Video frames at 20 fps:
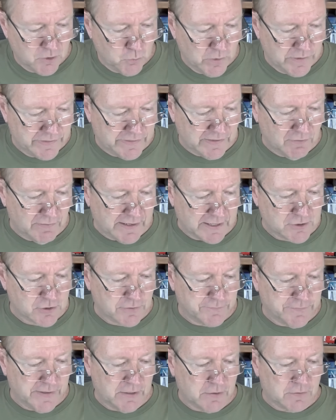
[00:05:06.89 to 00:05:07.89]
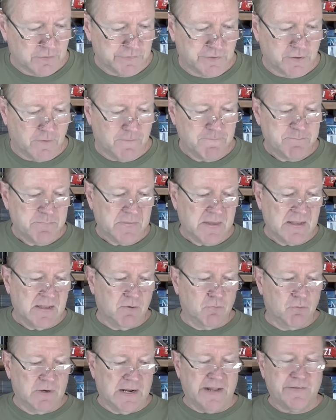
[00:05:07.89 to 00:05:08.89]
with the electric vehicle. So
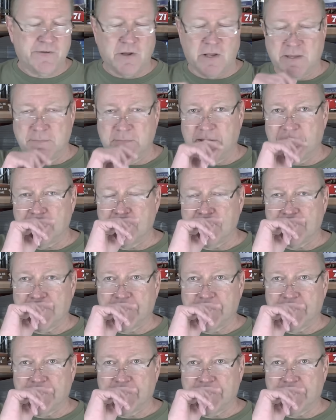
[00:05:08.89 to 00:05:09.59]
we're not talking about